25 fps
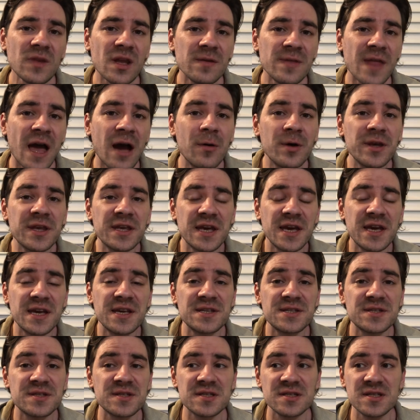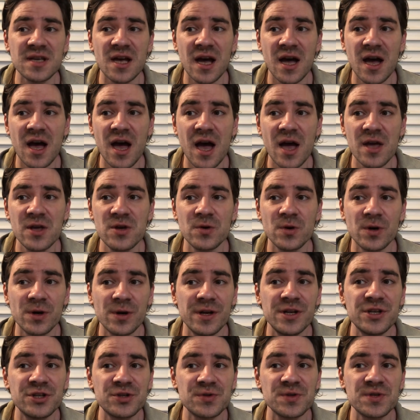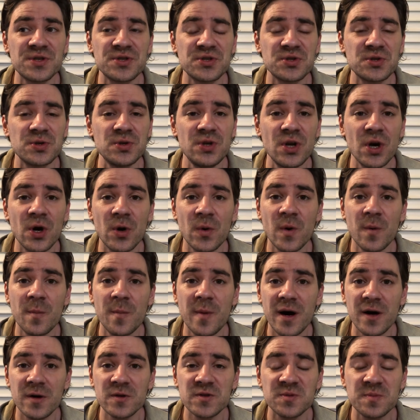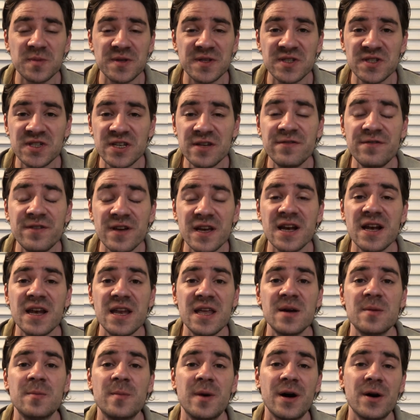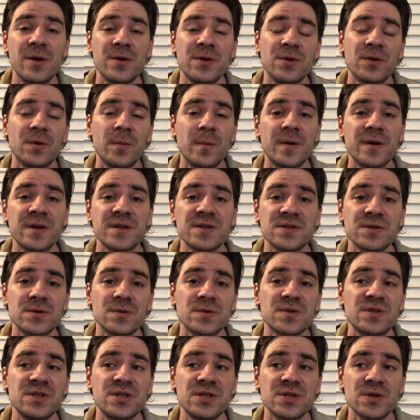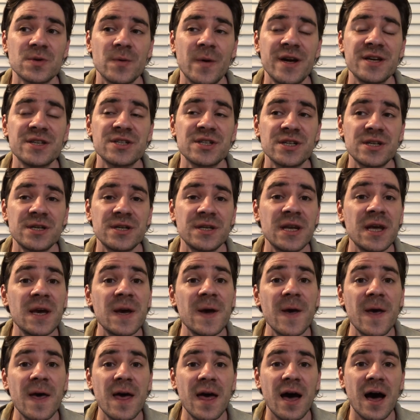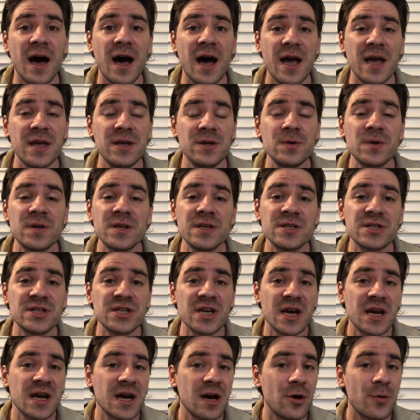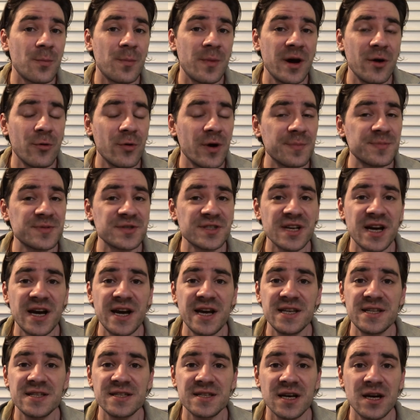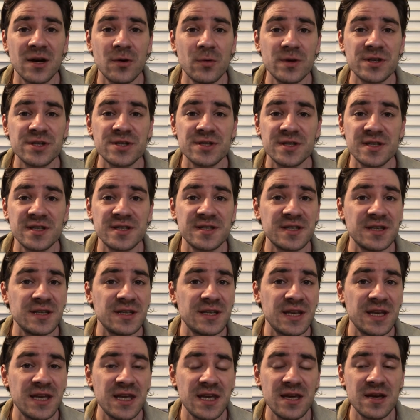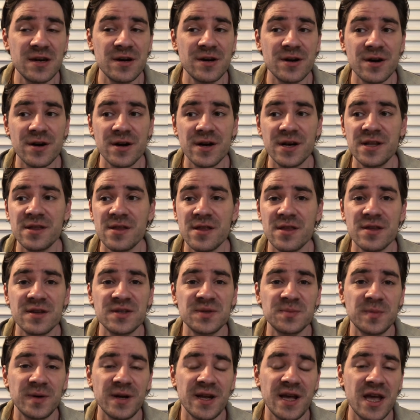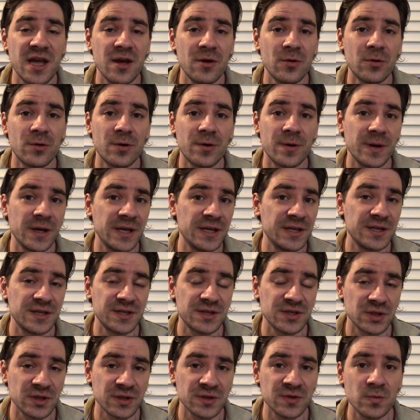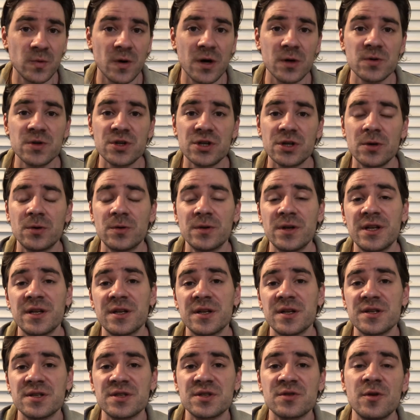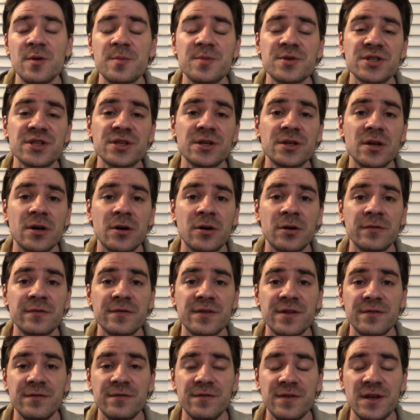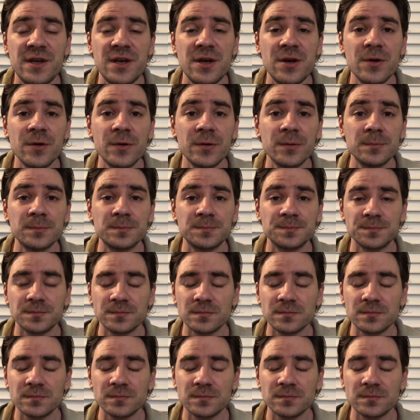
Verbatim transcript: Now, in case uh, you are interested to know about specifically about your personal situation, uh, you can check out my website, uh, which is listed here in the display, or it is as well shown in the description of the video.